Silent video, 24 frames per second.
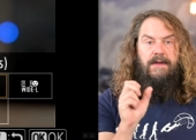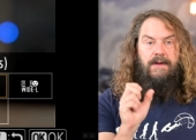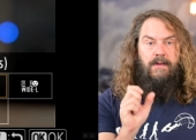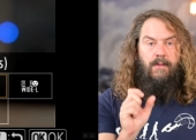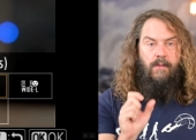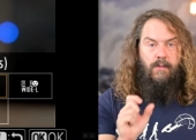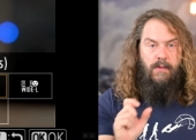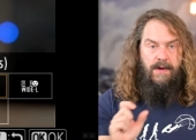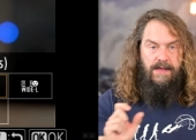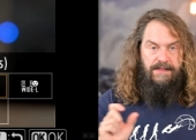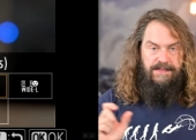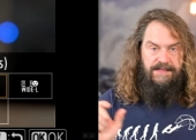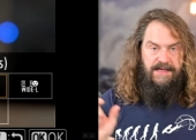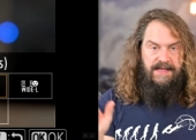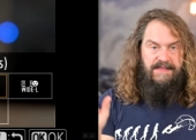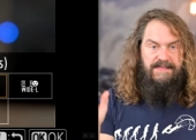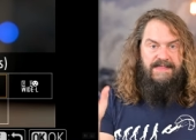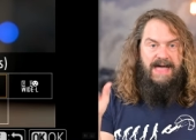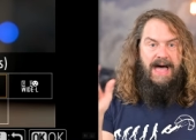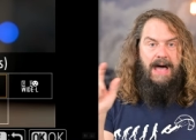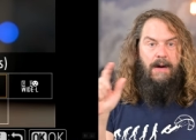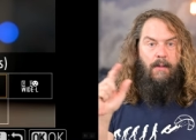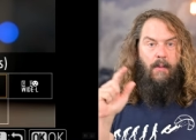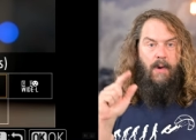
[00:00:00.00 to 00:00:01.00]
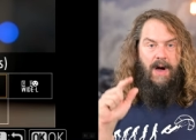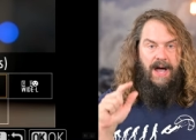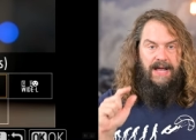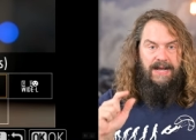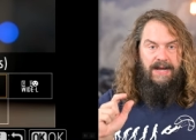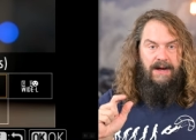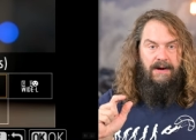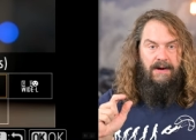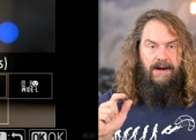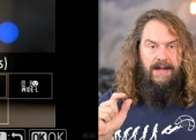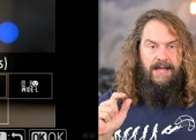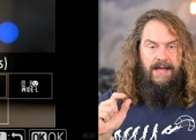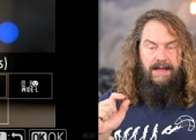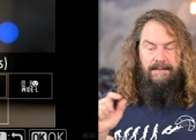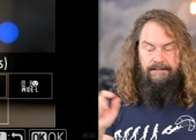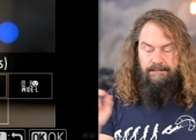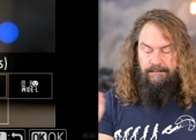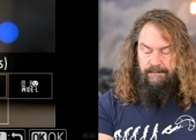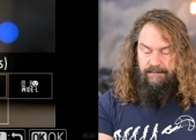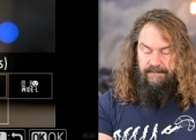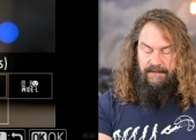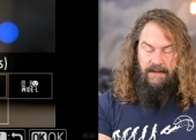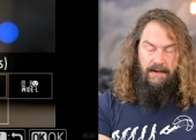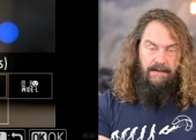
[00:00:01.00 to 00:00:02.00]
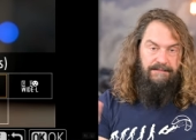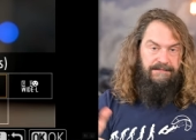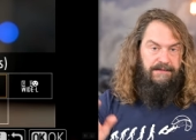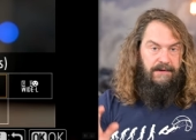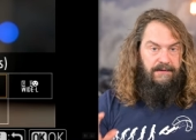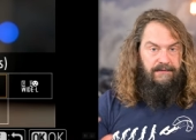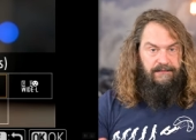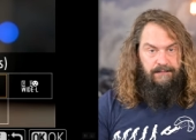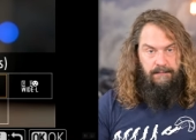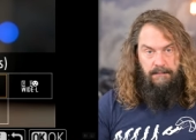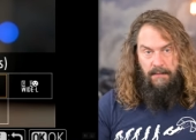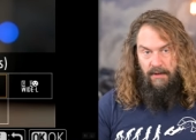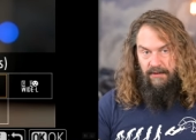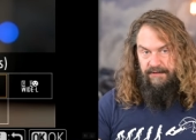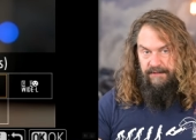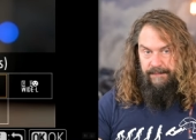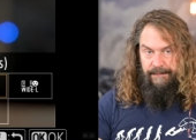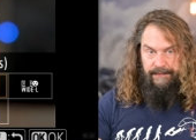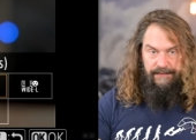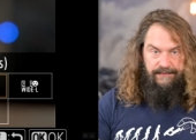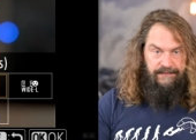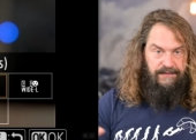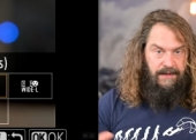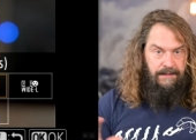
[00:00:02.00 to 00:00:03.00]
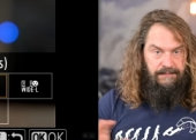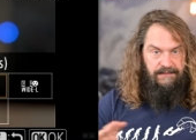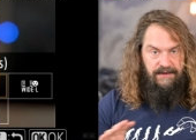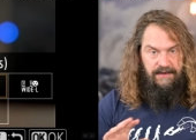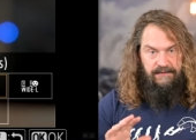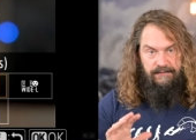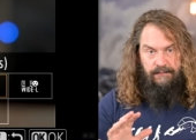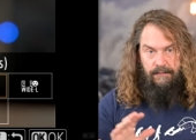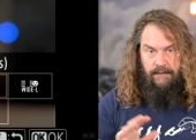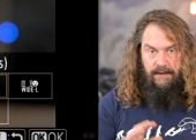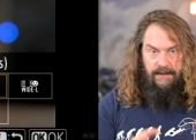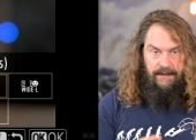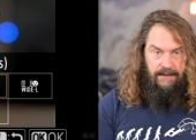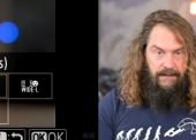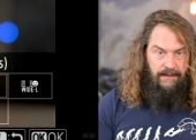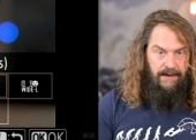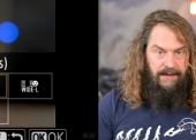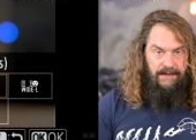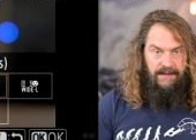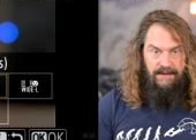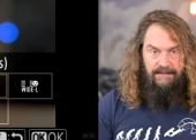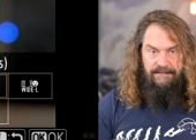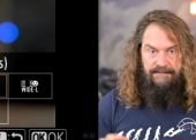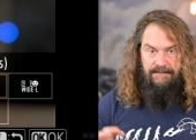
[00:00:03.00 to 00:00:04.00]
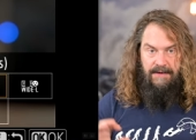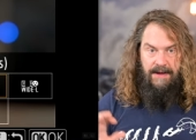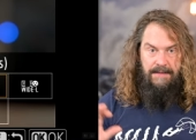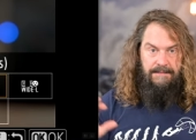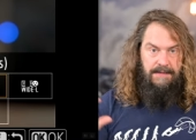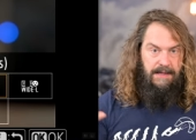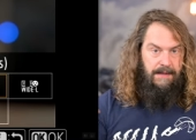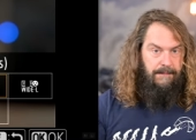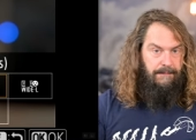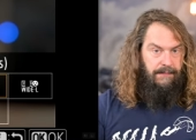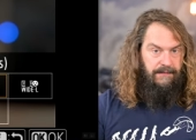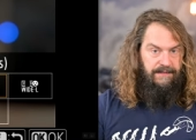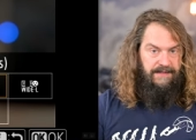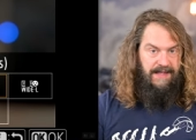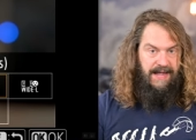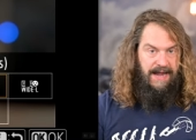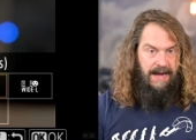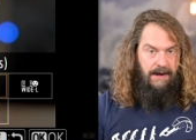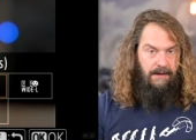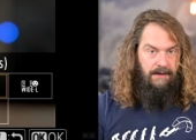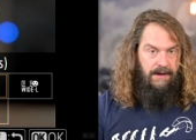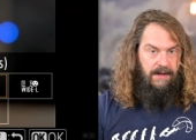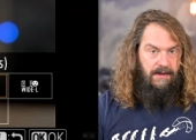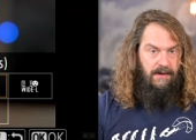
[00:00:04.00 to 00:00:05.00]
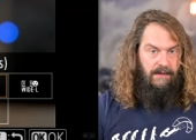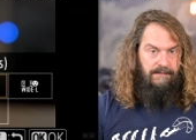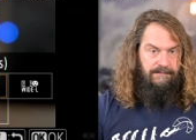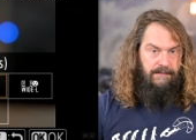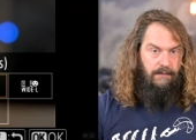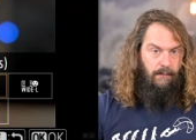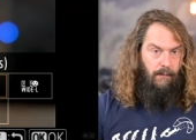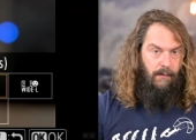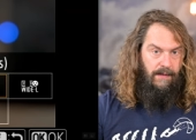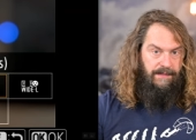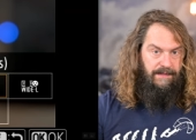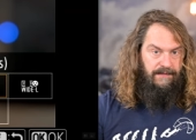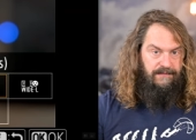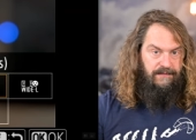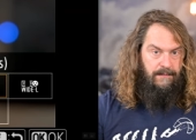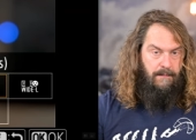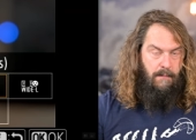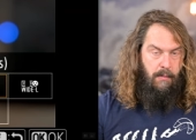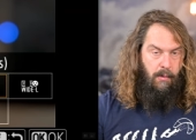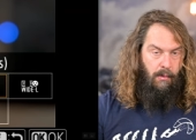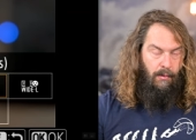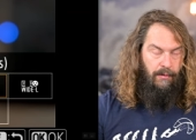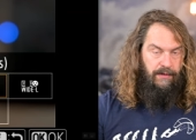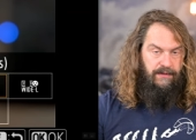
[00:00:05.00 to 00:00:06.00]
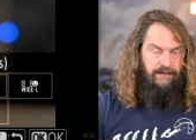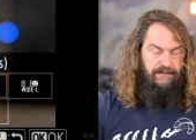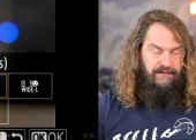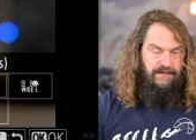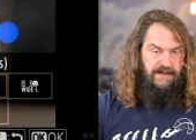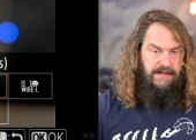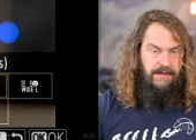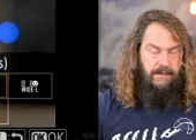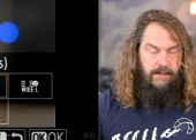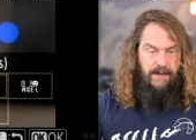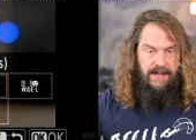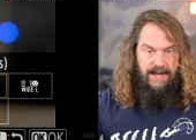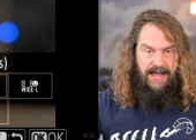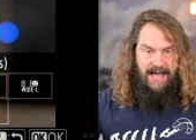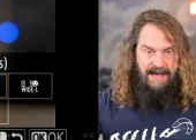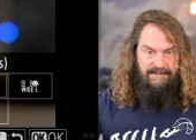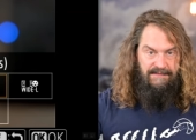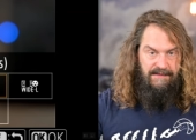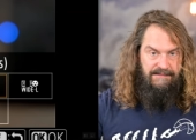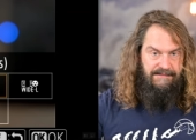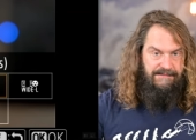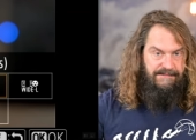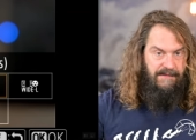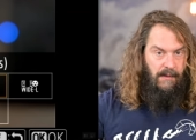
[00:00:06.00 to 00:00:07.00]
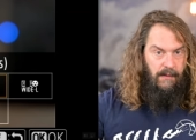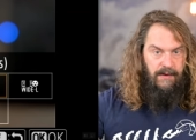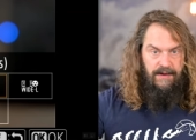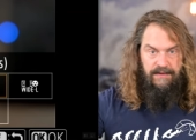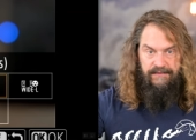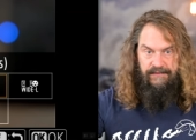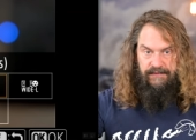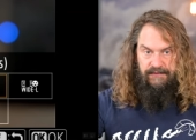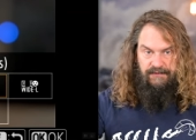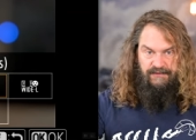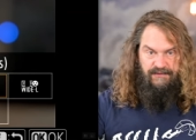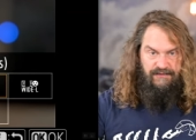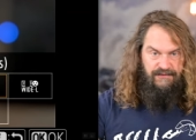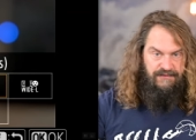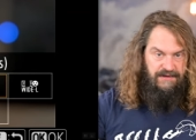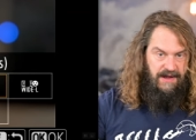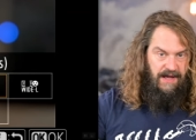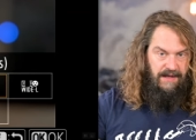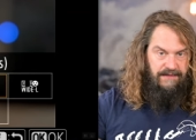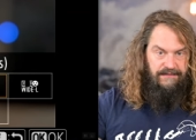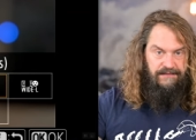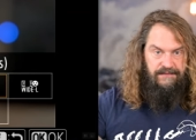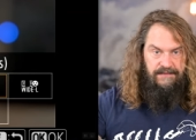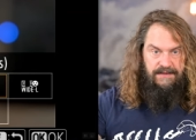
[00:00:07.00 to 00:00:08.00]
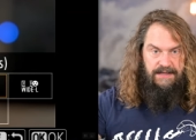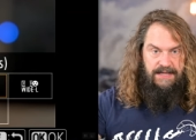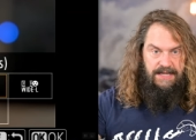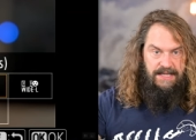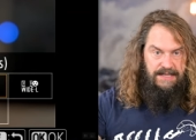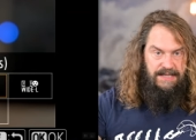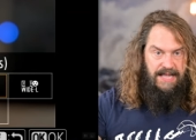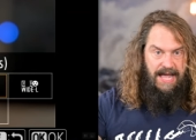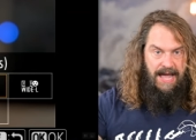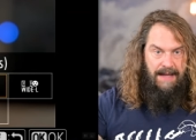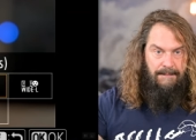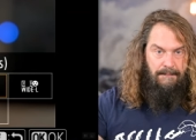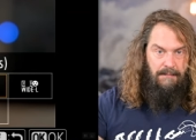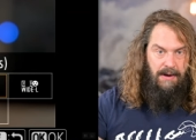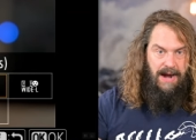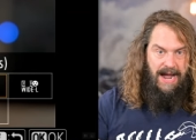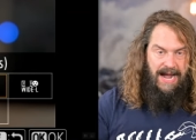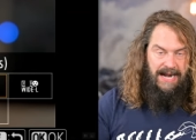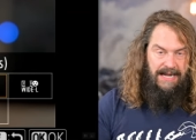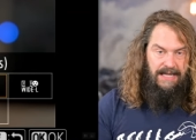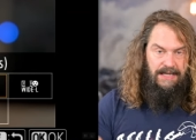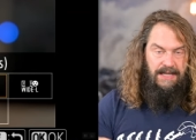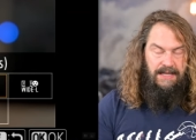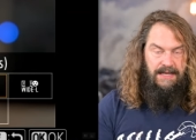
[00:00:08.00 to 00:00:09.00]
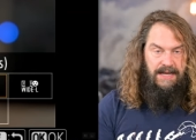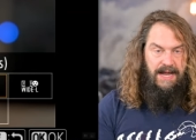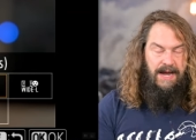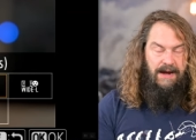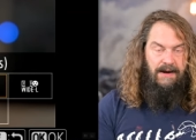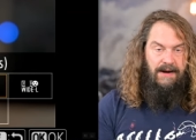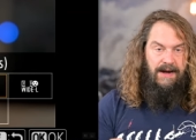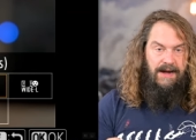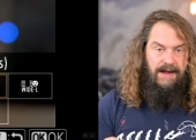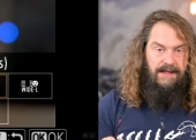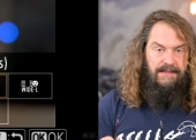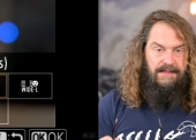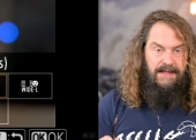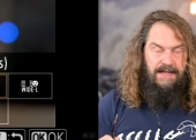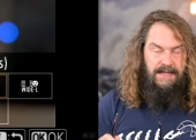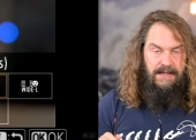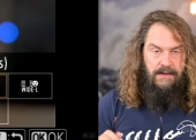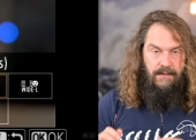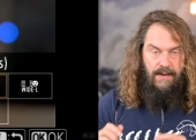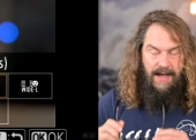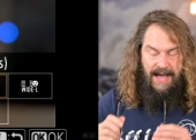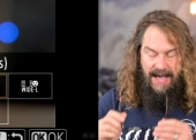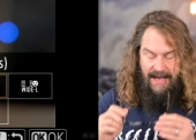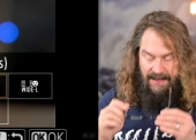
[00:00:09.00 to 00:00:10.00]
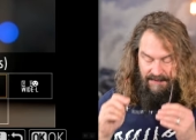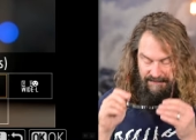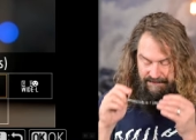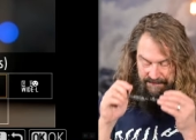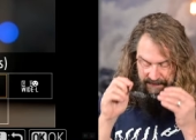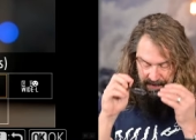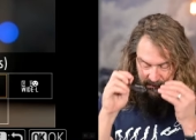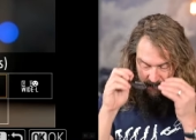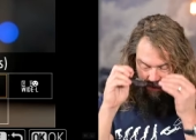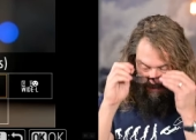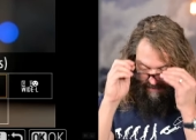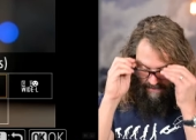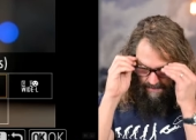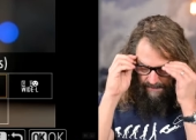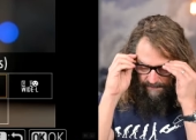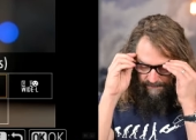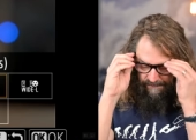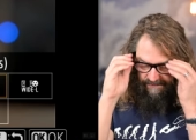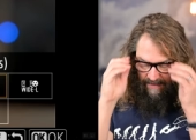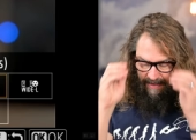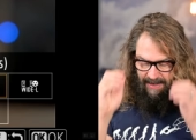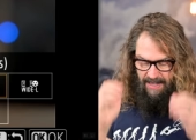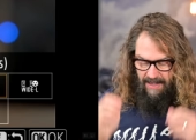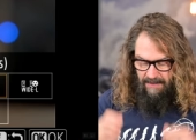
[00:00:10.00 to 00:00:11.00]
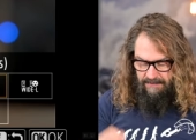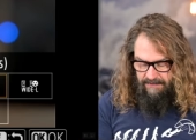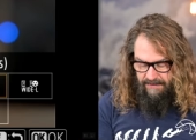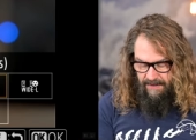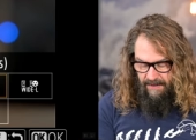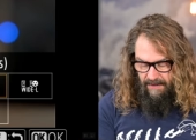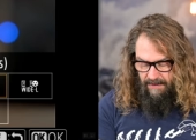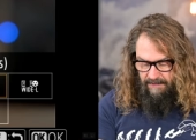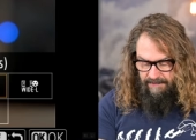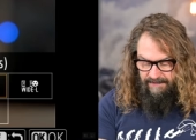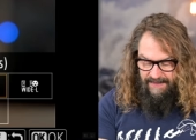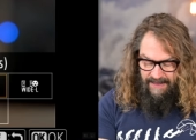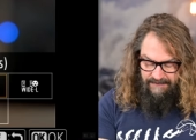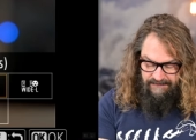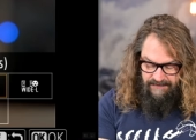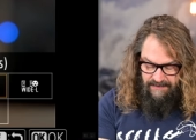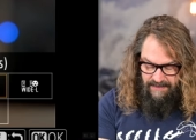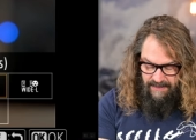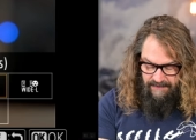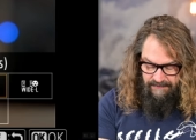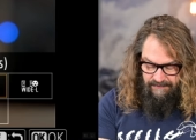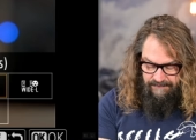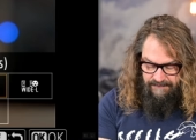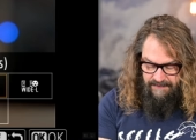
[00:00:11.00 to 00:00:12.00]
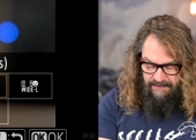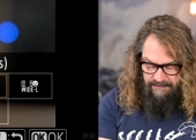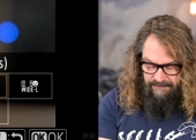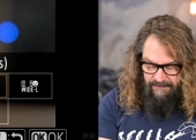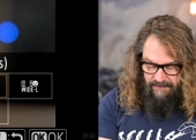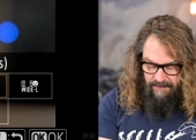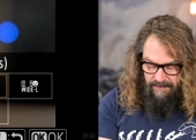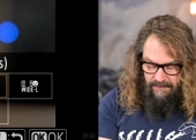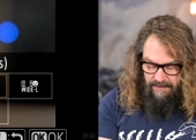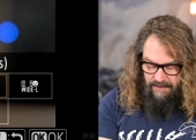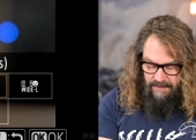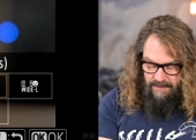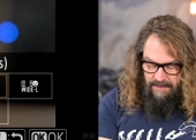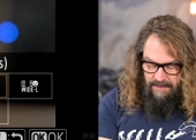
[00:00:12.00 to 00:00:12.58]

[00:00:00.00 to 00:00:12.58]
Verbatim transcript: within that wide area. So if there's multiple subjects running around in your frame, you can put the area over the one that's important to you and have it focus just in that bracketed area that you have set out there. That's a nice feature.